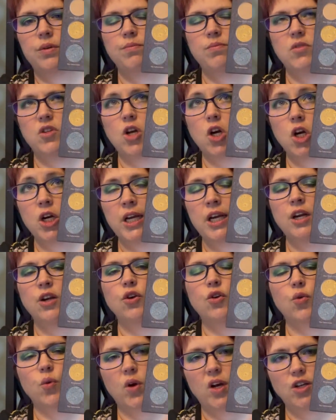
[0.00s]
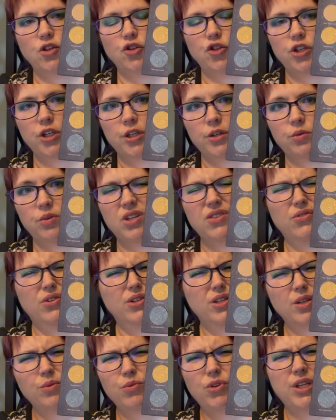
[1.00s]
dark and grungy, which for
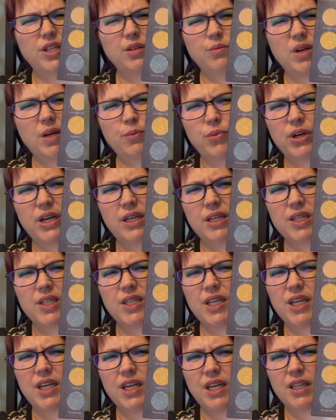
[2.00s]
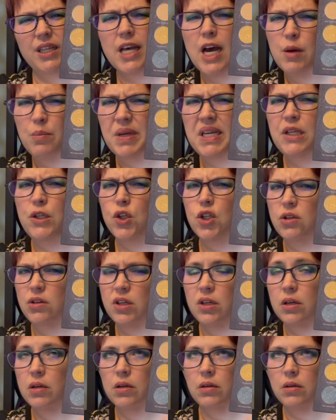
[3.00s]
some reason my brain is thinking that means,
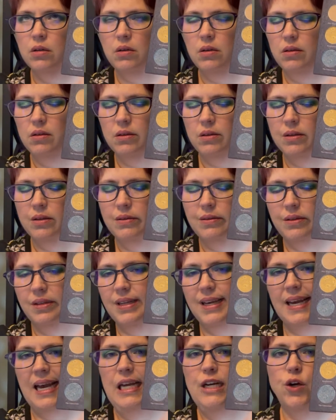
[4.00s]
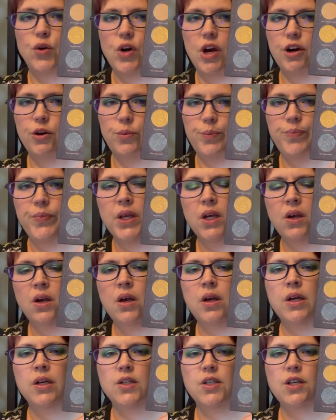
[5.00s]
I don't know.
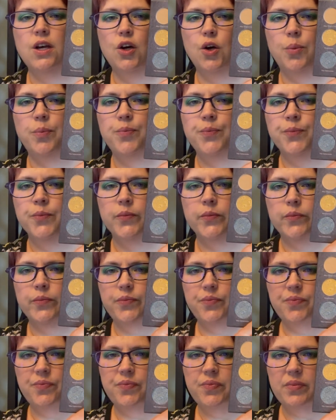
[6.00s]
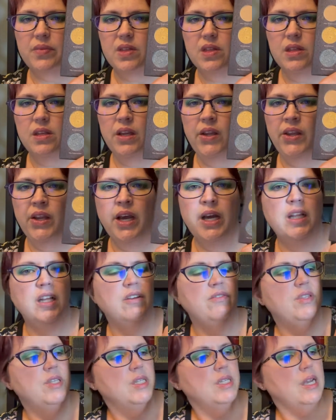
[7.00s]
So I
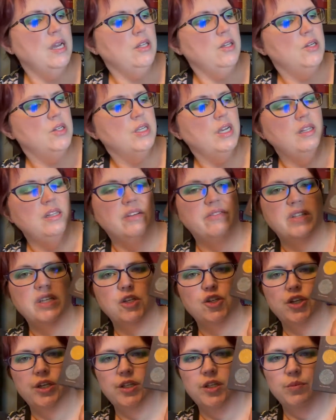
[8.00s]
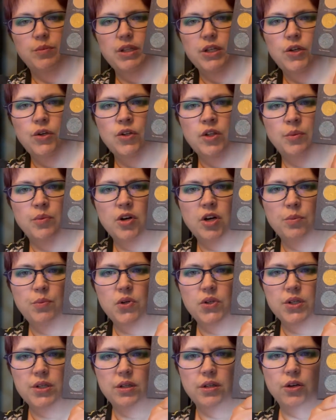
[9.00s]
love these colors. I love these shades of blue and the
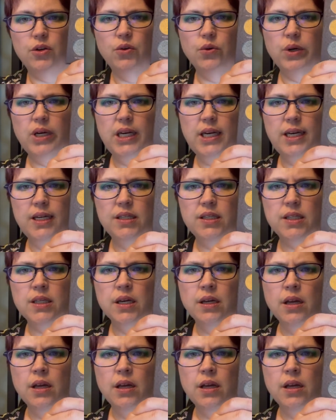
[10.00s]
purples and the greens.